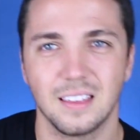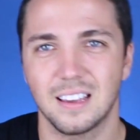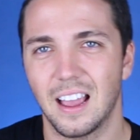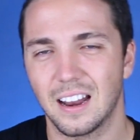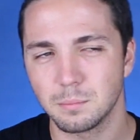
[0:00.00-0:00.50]

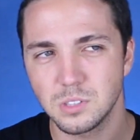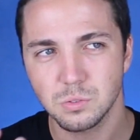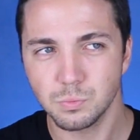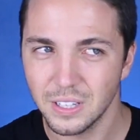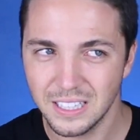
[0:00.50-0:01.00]
thicker, and I'm
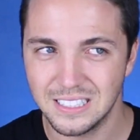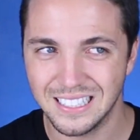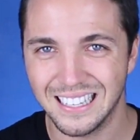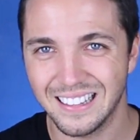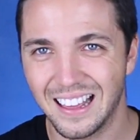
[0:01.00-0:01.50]
just really
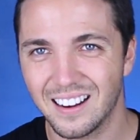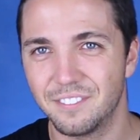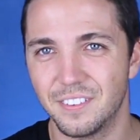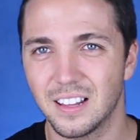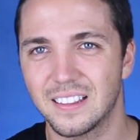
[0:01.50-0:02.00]
digging that. I
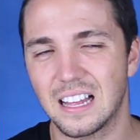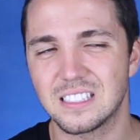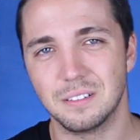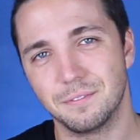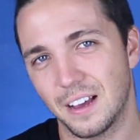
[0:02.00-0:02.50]
feel like
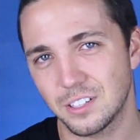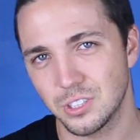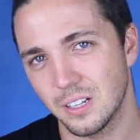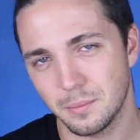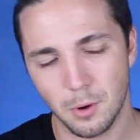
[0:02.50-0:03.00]
that's in
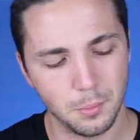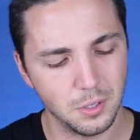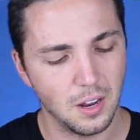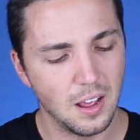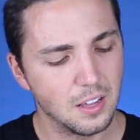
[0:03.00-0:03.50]
fashion at the
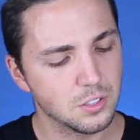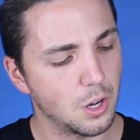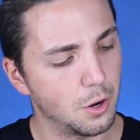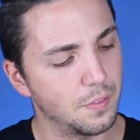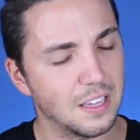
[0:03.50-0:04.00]
moment.
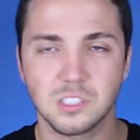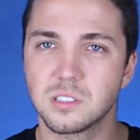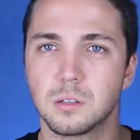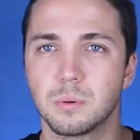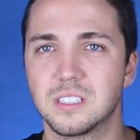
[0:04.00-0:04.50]
So that's
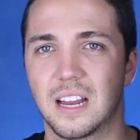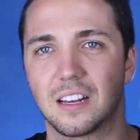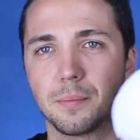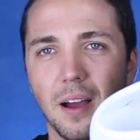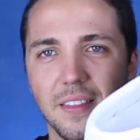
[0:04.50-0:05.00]
the reason I
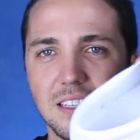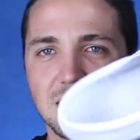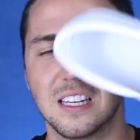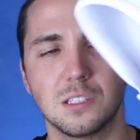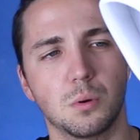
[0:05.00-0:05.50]
had to buy these.
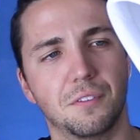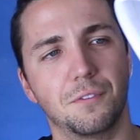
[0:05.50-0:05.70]
These were